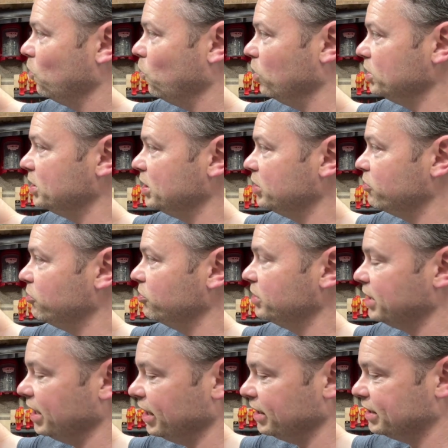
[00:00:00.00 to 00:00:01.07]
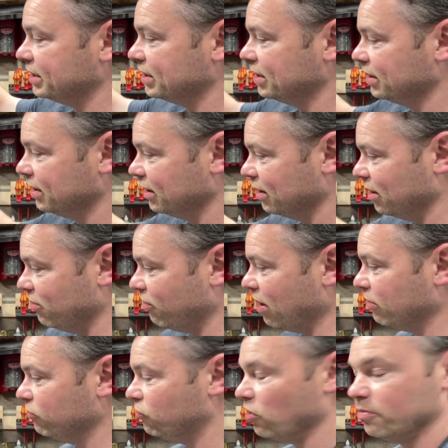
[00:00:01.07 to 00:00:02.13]
once this rotates, the
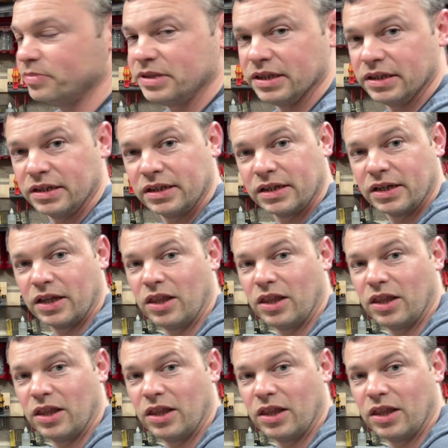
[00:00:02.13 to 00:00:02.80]
round drops in,